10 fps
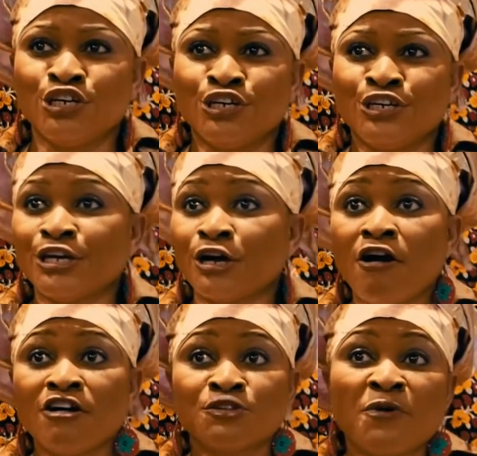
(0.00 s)
He
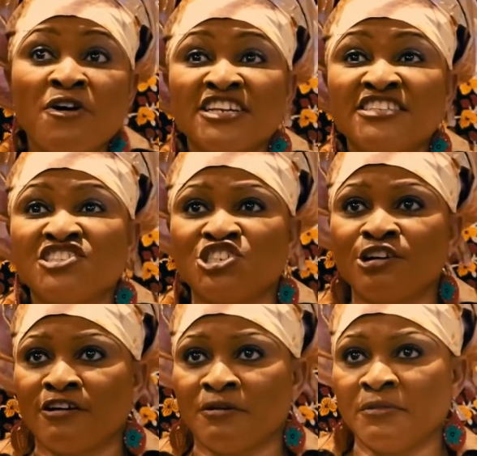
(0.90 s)
called upon his
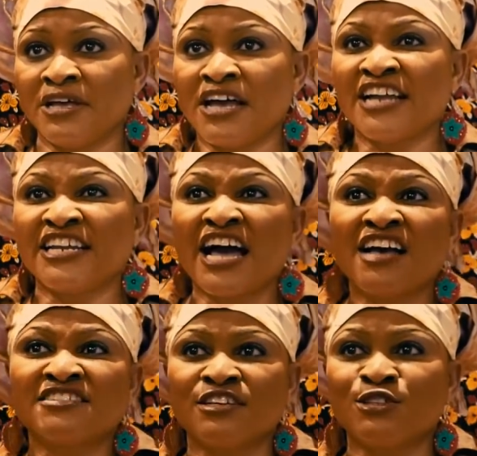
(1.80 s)
charm and
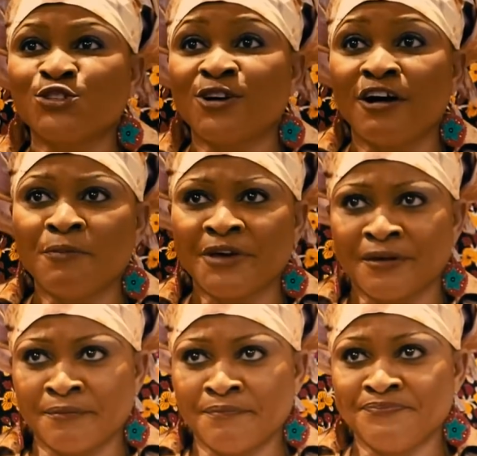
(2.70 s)
asked it to help him.